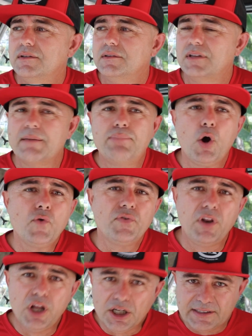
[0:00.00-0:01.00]
They both
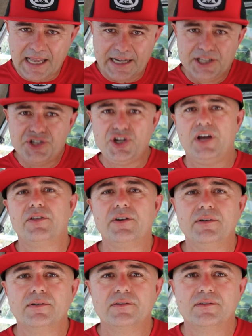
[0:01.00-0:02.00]
looked at each
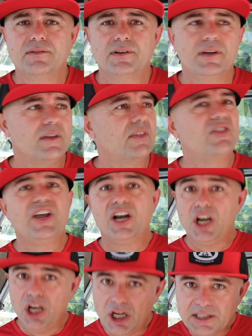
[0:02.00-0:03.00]
other, then
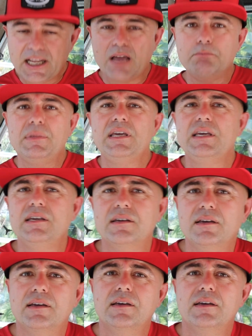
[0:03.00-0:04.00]
looked at me
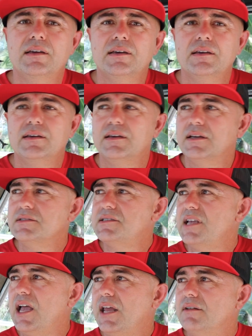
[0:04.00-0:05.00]
and
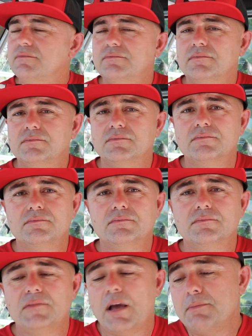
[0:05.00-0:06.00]
said,
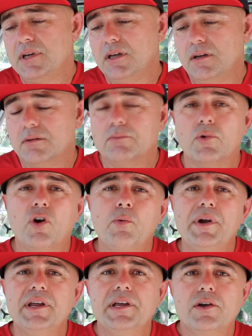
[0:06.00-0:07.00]
we're
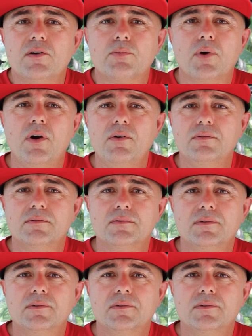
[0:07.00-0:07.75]
already here, bro.